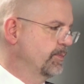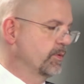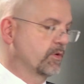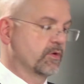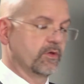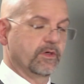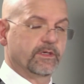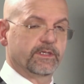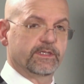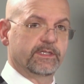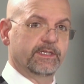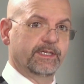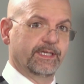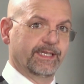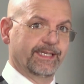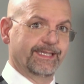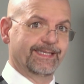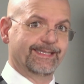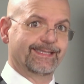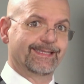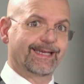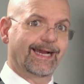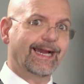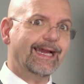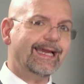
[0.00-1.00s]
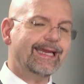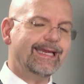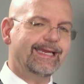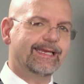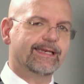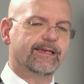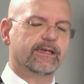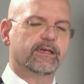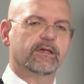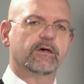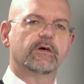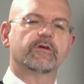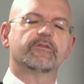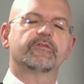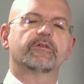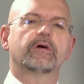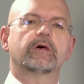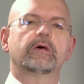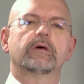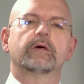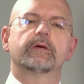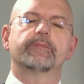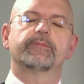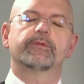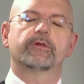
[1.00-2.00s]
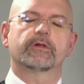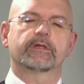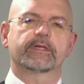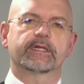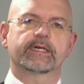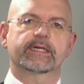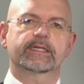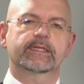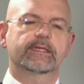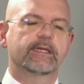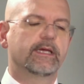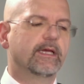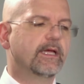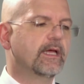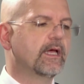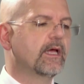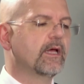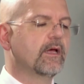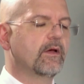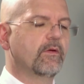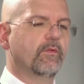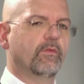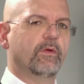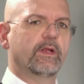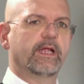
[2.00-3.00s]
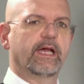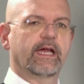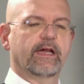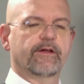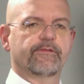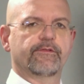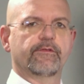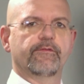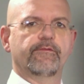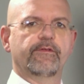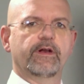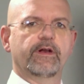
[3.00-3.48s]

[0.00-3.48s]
because the design of our product will have